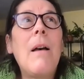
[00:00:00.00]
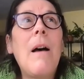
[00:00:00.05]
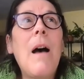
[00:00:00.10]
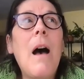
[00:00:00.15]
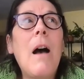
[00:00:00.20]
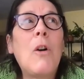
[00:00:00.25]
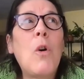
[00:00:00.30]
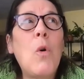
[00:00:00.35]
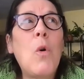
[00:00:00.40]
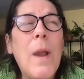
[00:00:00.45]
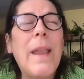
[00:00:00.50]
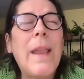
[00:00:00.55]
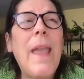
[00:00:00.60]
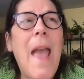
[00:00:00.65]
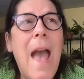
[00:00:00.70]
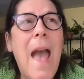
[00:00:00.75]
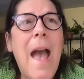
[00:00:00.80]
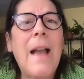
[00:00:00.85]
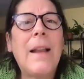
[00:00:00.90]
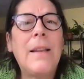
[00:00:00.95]
a quick
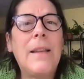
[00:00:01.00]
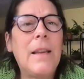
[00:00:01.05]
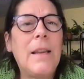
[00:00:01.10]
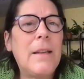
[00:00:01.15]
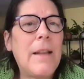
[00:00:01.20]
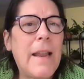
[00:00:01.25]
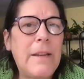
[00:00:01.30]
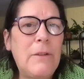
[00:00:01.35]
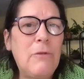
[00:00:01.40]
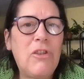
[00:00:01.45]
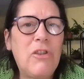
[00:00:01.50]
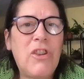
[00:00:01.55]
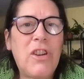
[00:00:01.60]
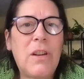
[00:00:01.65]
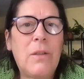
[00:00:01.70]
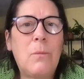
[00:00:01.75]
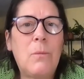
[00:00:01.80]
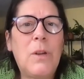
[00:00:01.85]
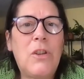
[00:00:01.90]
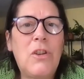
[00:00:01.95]
acting
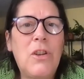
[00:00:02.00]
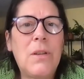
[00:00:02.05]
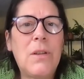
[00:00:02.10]
nitrogen which